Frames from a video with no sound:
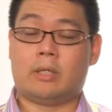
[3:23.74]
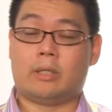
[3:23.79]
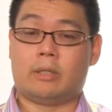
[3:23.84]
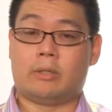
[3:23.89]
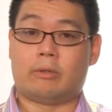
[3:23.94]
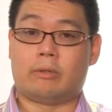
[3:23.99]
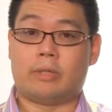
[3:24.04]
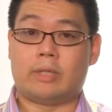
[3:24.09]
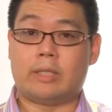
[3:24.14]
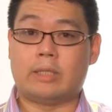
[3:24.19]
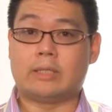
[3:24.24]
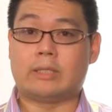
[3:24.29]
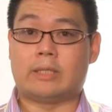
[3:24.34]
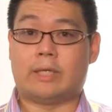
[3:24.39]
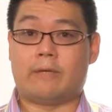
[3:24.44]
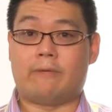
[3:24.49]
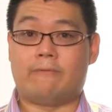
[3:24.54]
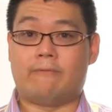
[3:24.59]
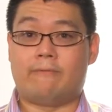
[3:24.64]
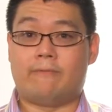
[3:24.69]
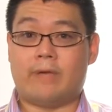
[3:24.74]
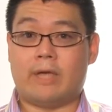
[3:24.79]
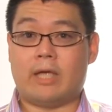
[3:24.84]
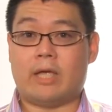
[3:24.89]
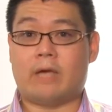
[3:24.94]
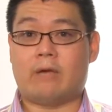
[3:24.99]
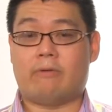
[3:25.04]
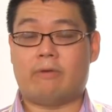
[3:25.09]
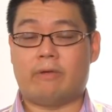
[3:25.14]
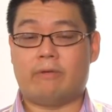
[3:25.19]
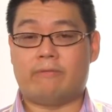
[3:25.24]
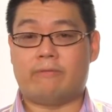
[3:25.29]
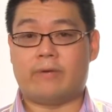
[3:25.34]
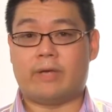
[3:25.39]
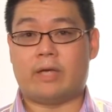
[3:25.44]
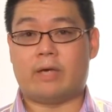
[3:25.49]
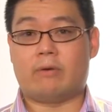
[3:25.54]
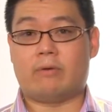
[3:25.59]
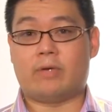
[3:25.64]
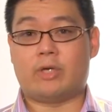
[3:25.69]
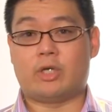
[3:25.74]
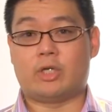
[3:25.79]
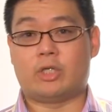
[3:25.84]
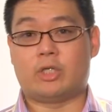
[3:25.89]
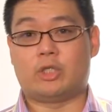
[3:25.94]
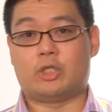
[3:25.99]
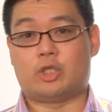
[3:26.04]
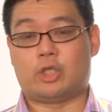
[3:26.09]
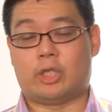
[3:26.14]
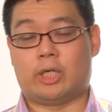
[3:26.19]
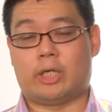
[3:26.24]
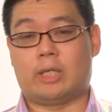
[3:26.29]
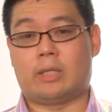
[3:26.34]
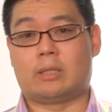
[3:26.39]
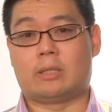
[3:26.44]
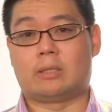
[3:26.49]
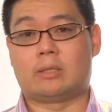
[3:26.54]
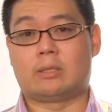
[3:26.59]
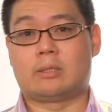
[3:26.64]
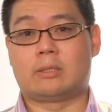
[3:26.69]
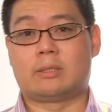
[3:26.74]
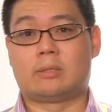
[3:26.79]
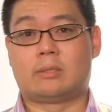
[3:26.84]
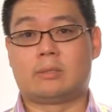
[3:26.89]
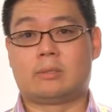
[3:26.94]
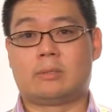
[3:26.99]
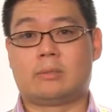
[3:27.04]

there is a very, very good chance